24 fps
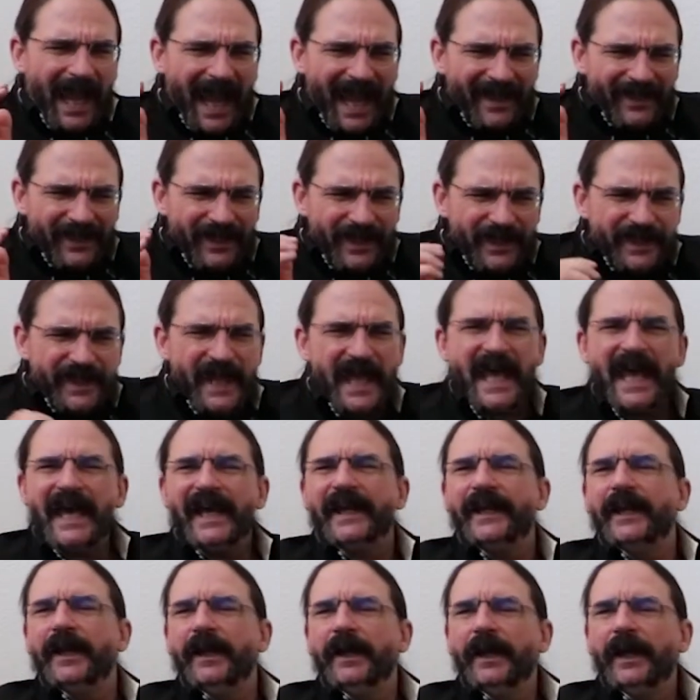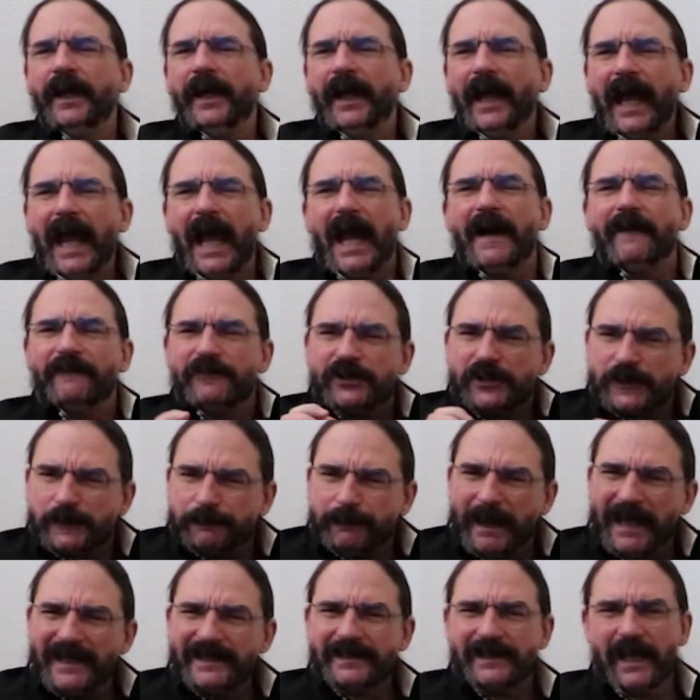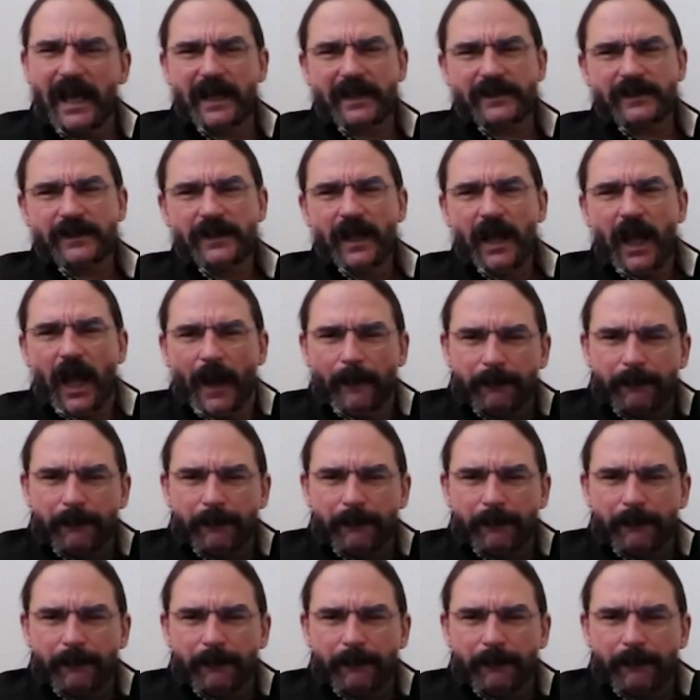and then have SpaceX,